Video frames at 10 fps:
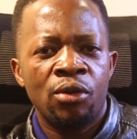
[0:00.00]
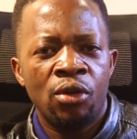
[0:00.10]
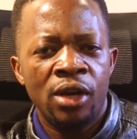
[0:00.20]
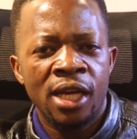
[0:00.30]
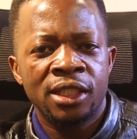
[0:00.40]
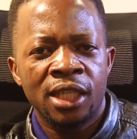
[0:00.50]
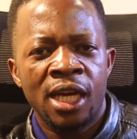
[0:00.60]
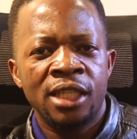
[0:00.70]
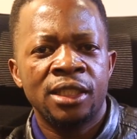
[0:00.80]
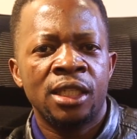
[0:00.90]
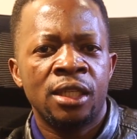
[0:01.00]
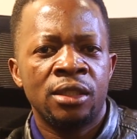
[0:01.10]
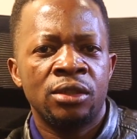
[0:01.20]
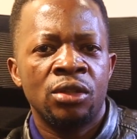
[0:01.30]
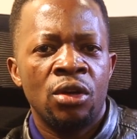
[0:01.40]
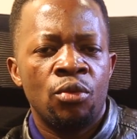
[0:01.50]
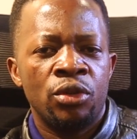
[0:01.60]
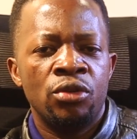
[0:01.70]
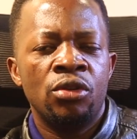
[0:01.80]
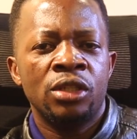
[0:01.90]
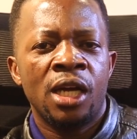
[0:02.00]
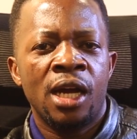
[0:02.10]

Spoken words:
chorus answers. We don't